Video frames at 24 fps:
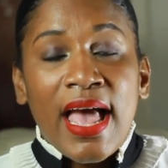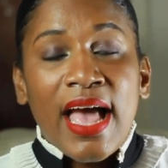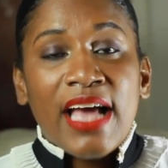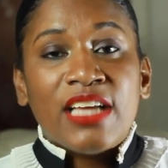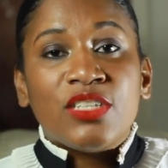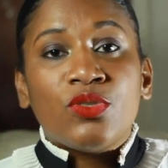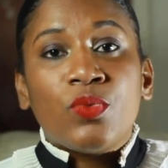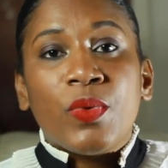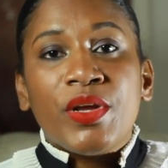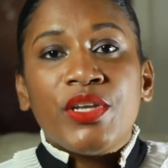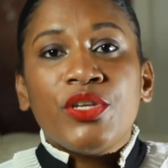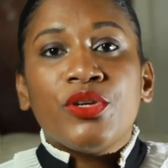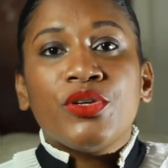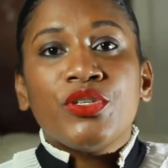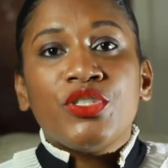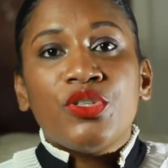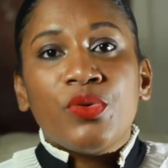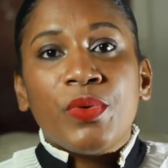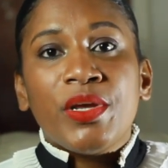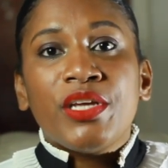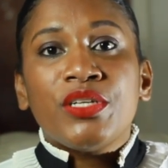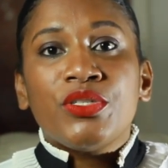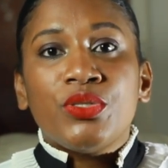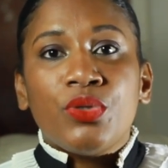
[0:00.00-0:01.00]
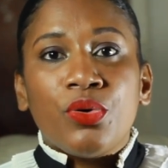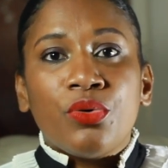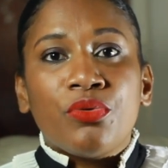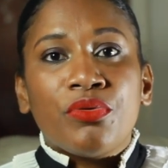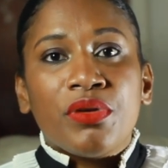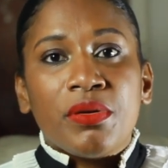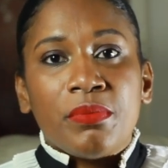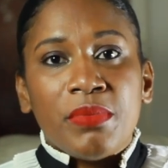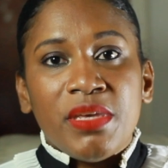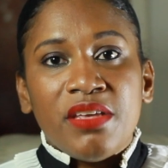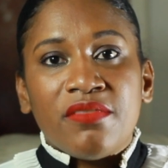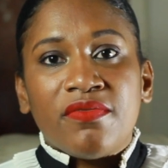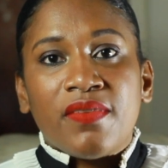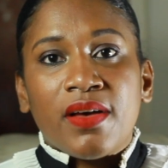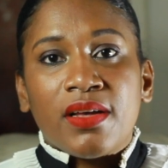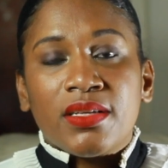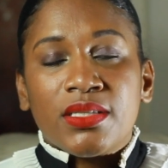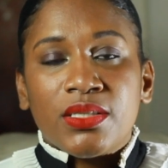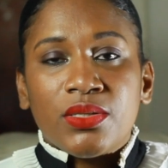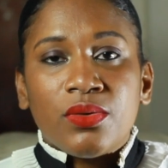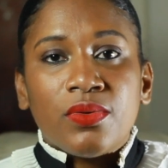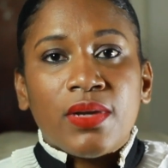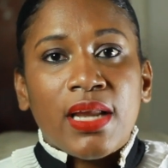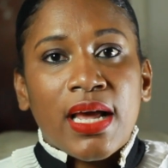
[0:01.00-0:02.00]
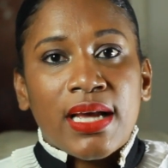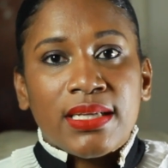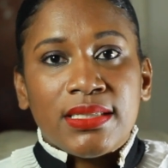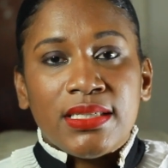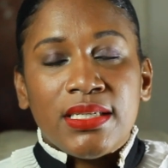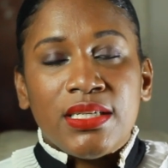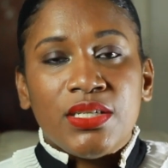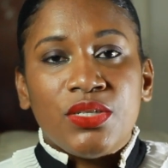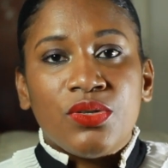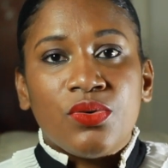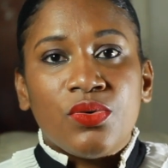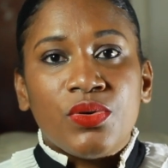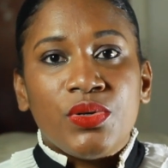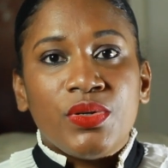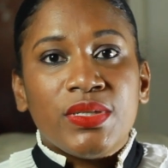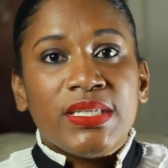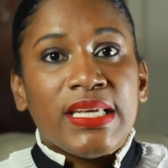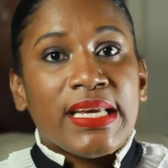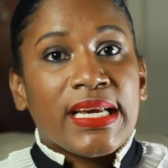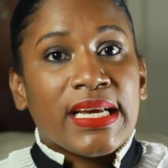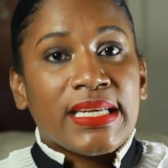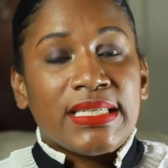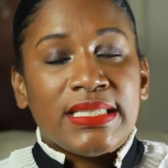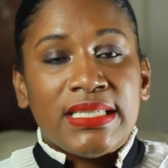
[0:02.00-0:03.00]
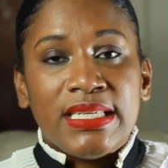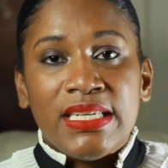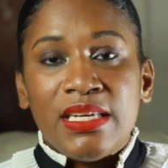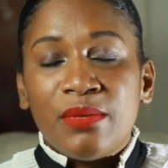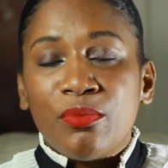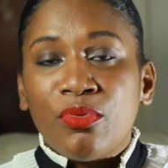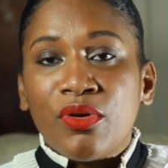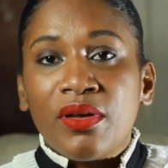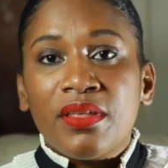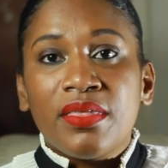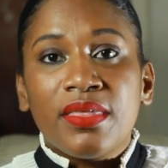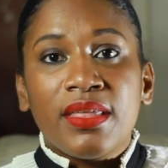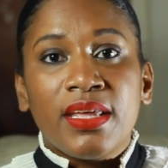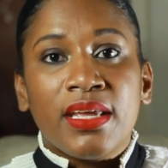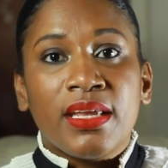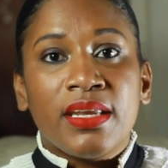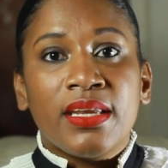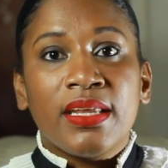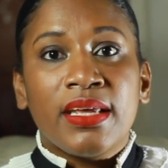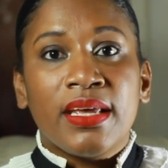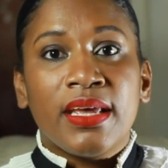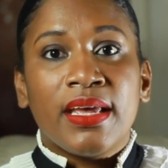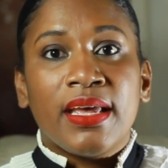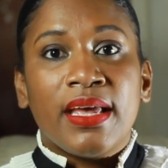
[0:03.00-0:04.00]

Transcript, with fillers: And when you're doing do, re, mi, fa, sol, la, ti, do, you take a deep breath in